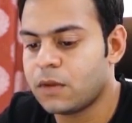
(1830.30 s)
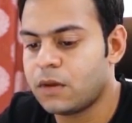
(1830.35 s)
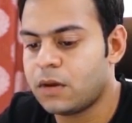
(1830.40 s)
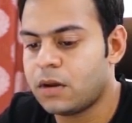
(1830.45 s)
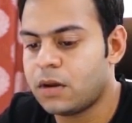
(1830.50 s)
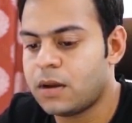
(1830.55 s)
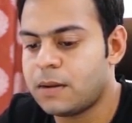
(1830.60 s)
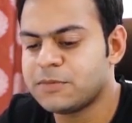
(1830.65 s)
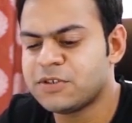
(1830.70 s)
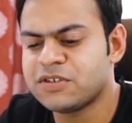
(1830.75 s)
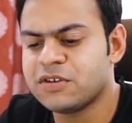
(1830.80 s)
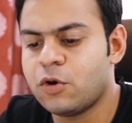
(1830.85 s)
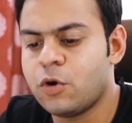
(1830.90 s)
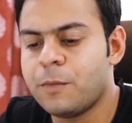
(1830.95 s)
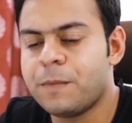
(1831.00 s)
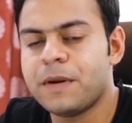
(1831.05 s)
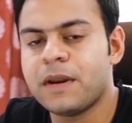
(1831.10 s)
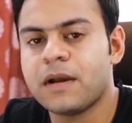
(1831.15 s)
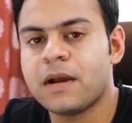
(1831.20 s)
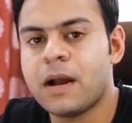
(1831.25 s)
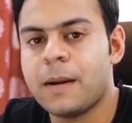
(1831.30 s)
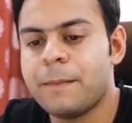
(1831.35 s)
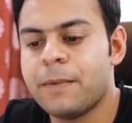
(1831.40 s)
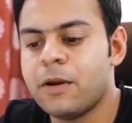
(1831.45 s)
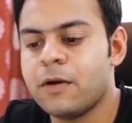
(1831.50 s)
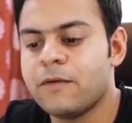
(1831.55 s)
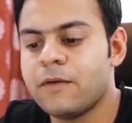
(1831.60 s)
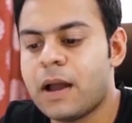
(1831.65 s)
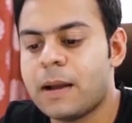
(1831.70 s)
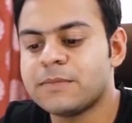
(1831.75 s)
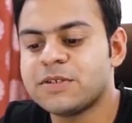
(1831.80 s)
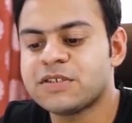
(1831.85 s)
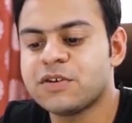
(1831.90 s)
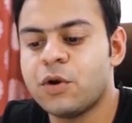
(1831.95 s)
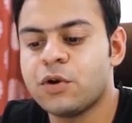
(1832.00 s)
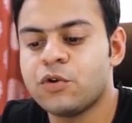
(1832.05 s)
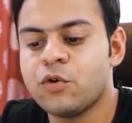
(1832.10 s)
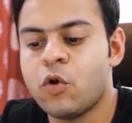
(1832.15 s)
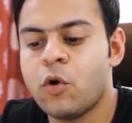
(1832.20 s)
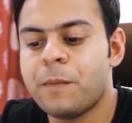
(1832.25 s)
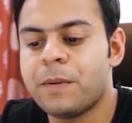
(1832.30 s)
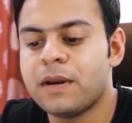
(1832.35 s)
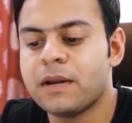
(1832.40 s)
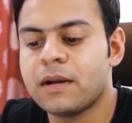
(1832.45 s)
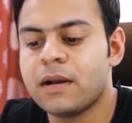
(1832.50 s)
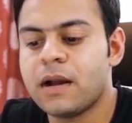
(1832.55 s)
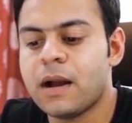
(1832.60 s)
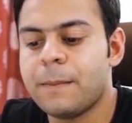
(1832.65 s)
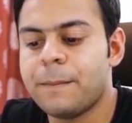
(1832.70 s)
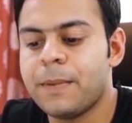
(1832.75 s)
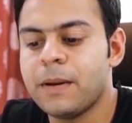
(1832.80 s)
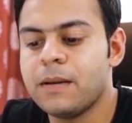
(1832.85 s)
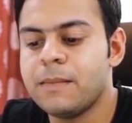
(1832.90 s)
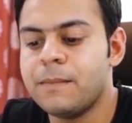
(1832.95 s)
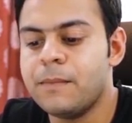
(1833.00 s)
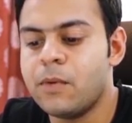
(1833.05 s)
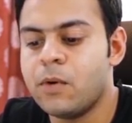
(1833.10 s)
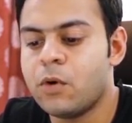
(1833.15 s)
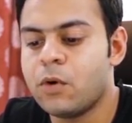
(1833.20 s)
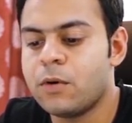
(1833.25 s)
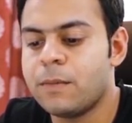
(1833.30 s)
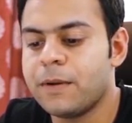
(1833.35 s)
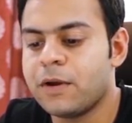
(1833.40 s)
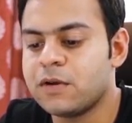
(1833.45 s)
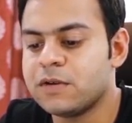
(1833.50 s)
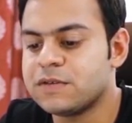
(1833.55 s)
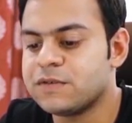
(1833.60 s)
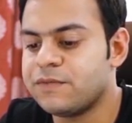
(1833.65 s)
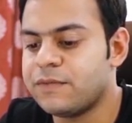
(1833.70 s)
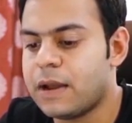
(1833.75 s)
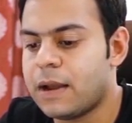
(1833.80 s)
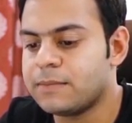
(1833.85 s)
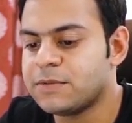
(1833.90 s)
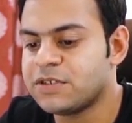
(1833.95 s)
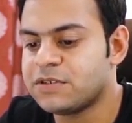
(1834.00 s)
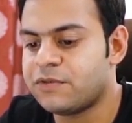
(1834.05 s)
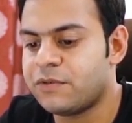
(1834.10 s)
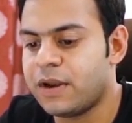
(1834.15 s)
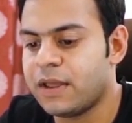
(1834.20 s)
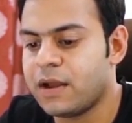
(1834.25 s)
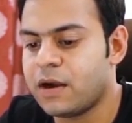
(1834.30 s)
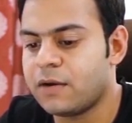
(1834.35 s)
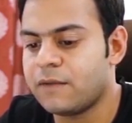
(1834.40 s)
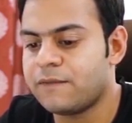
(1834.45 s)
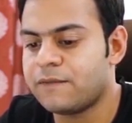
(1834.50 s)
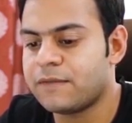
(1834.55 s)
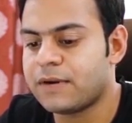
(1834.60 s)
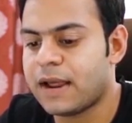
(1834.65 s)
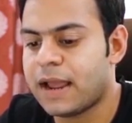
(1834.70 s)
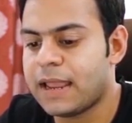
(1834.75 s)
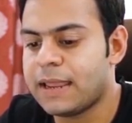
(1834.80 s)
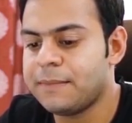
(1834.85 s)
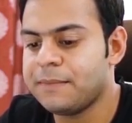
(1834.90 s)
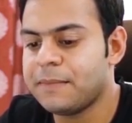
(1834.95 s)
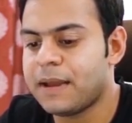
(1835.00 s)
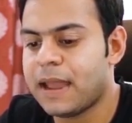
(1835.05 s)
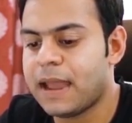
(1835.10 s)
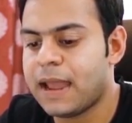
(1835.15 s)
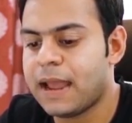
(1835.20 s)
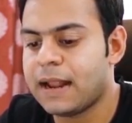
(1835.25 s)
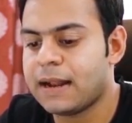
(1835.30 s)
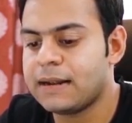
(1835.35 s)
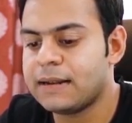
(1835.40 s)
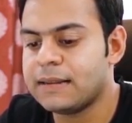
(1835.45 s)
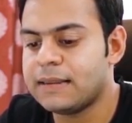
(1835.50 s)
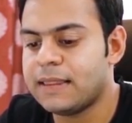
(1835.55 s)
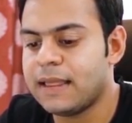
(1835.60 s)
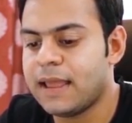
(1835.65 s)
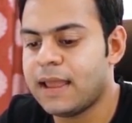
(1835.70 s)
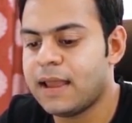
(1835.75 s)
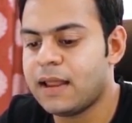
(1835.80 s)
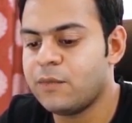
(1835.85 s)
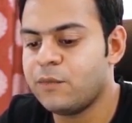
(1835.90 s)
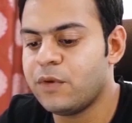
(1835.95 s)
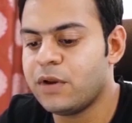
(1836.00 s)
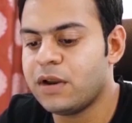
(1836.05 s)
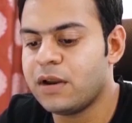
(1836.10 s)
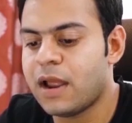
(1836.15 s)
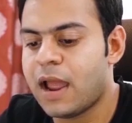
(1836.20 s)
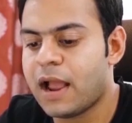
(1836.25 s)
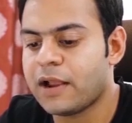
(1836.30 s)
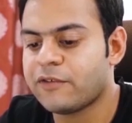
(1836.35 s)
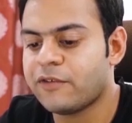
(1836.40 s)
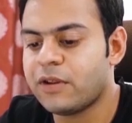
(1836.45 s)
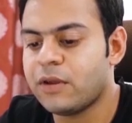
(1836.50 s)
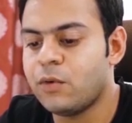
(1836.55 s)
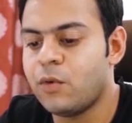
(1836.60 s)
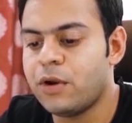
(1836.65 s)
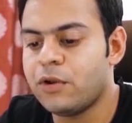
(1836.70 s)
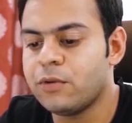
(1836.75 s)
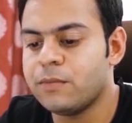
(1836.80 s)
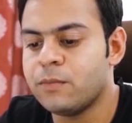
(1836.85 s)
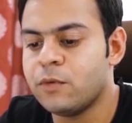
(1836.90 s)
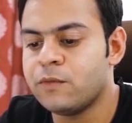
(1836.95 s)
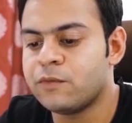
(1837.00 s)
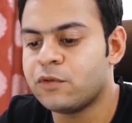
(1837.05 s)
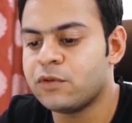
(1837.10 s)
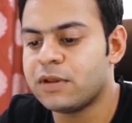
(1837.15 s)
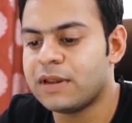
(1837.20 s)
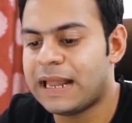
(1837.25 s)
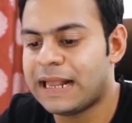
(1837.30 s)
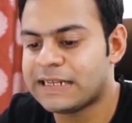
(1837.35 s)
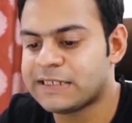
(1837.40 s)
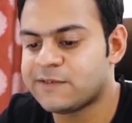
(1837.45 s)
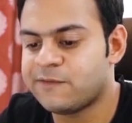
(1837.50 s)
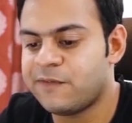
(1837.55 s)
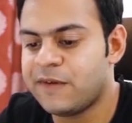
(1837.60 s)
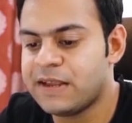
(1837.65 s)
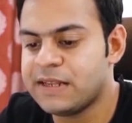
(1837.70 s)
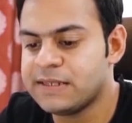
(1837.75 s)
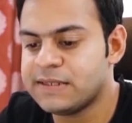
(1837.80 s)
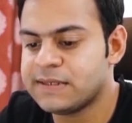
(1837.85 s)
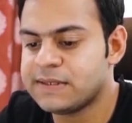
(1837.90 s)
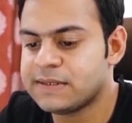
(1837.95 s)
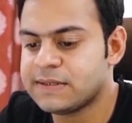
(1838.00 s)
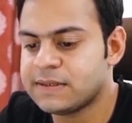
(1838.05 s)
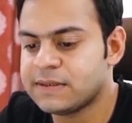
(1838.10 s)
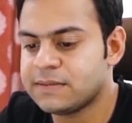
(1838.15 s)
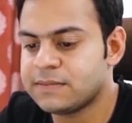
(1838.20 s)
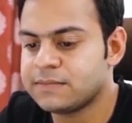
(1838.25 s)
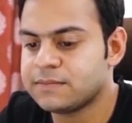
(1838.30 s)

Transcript: I'm just going to open a couple more because I'm just running out of time, and then we're actually going to move to the next phase.